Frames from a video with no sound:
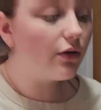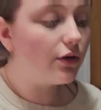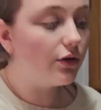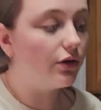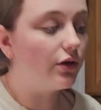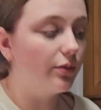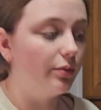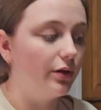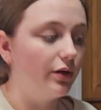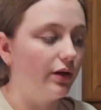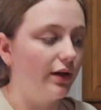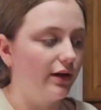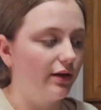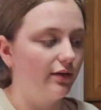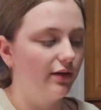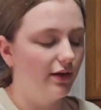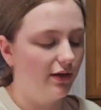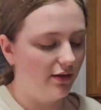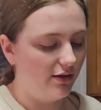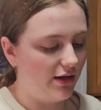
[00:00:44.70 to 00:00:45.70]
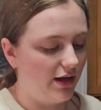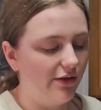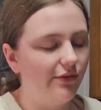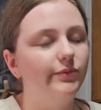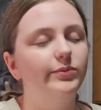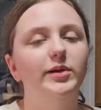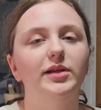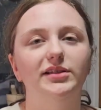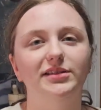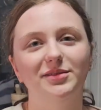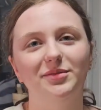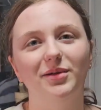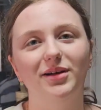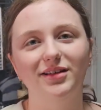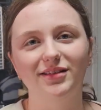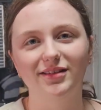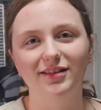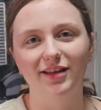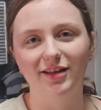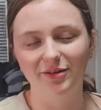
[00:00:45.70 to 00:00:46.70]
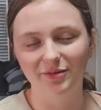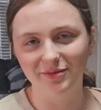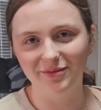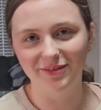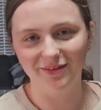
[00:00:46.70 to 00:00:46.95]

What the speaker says: You can put like, I have a pizza box down.